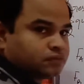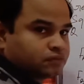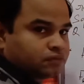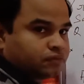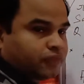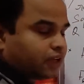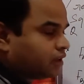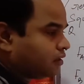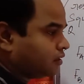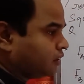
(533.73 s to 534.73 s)
again
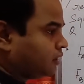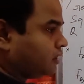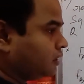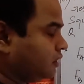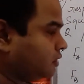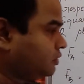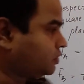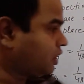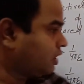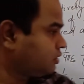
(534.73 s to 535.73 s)

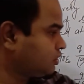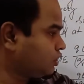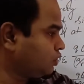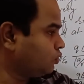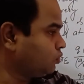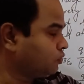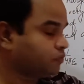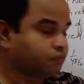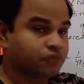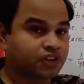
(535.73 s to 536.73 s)
charge q will
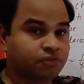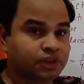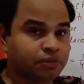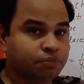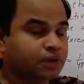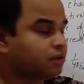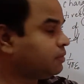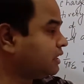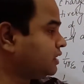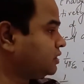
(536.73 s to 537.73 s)
be repelled by the
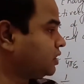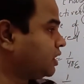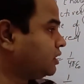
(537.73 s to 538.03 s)
charge